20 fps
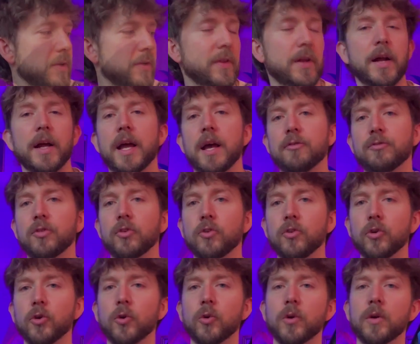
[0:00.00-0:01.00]
that I have to
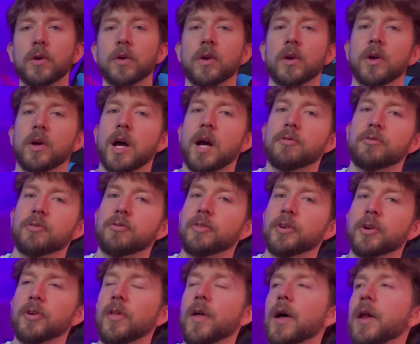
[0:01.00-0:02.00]
do, and I have to
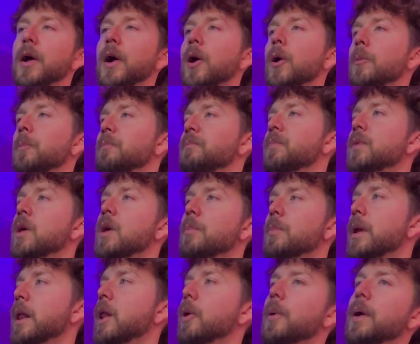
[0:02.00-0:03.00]
figure that out. But
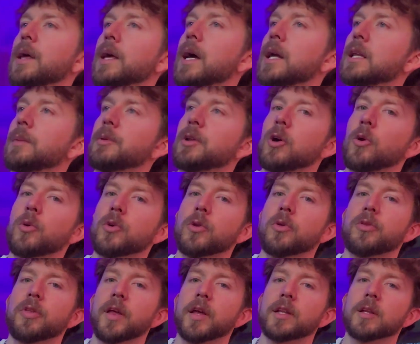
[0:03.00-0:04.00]
anyway, yeah, let me know what
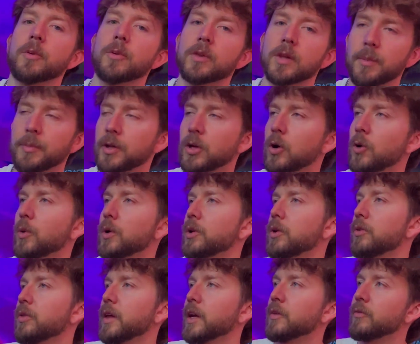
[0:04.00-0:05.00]
you think. Let me know what you think of